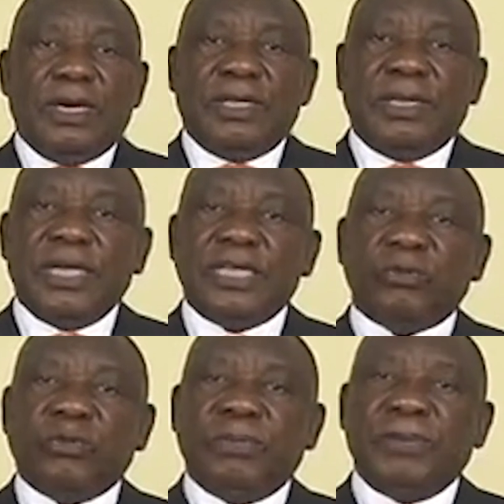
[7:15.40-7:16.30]
These
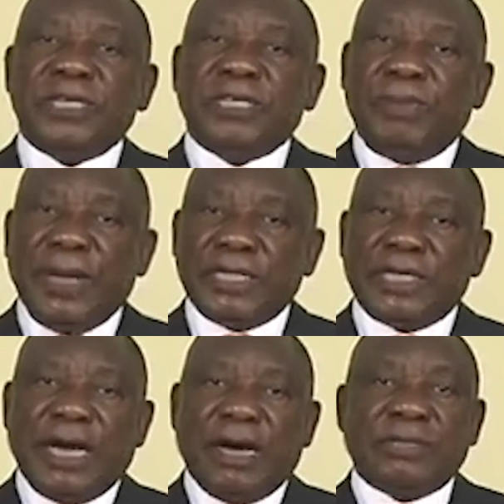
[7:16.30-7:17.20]
will be
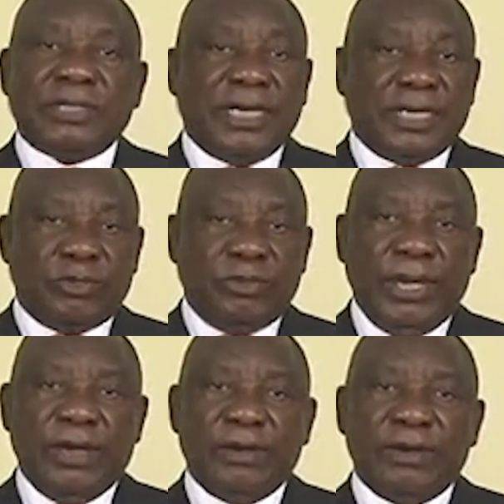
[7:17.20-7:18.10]
spelled out next
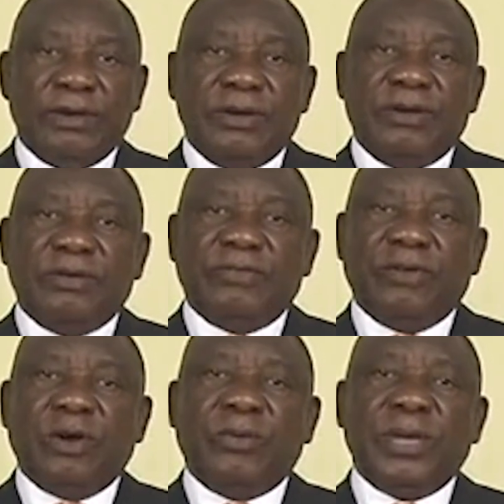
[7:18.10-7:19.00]
week
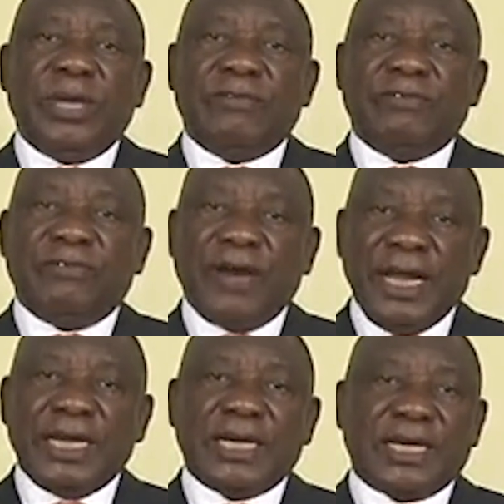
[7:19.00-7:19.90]
following a
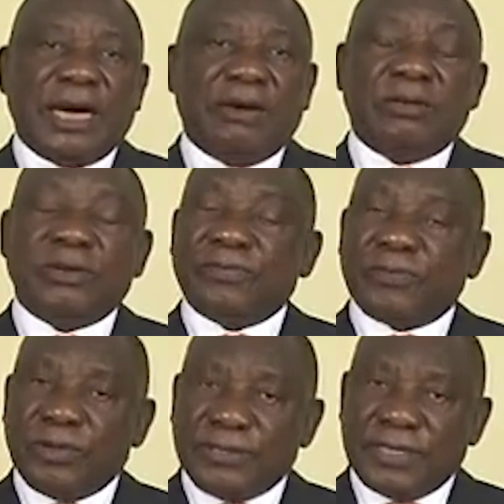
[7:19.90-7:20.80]
final round of
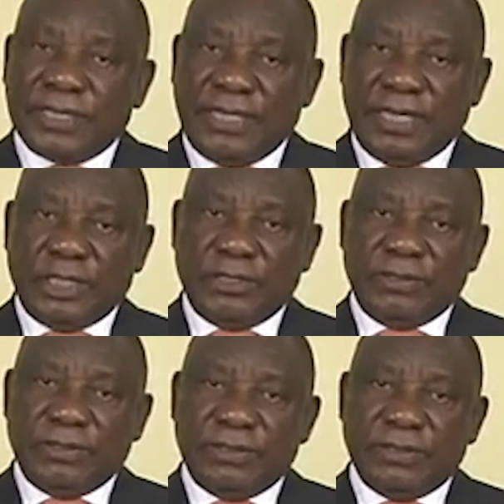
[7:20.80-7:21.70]
consultations.